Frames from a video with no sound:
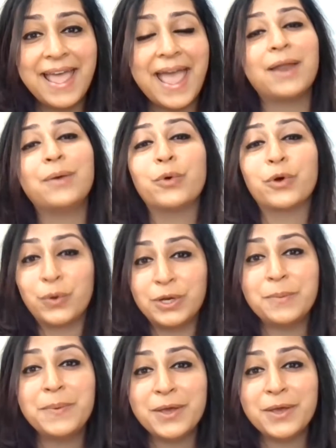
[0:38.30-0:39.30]
and we're going
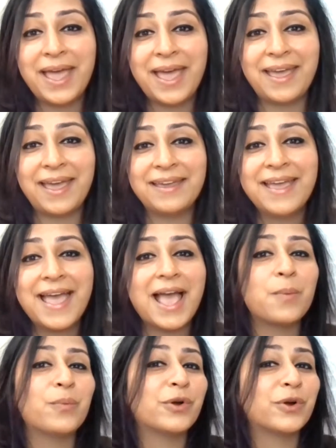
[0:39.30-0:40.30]
to be okay
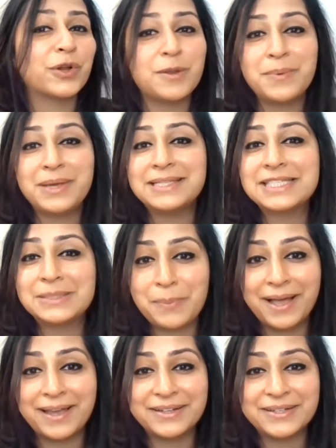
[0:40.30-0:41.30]
and we're going to be
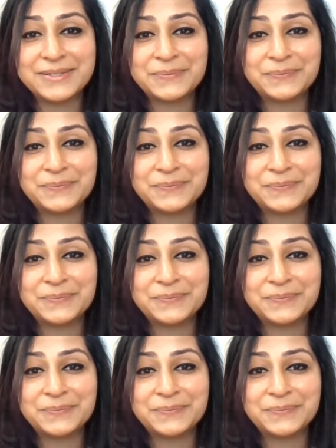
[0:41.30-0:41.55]
inspired.